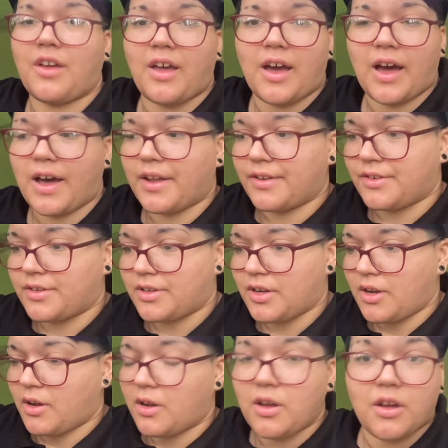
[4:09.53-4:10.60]
and
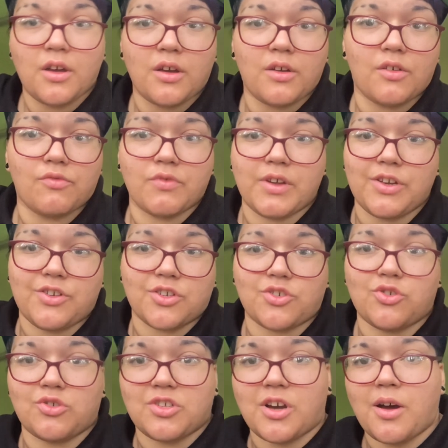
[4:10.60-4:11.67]

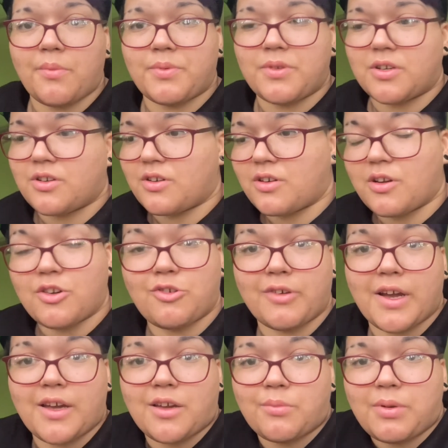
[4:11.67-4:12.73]
readjust your tarp to
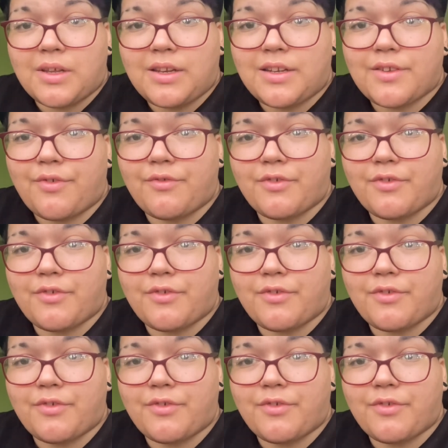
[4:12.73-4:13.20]
create a completely different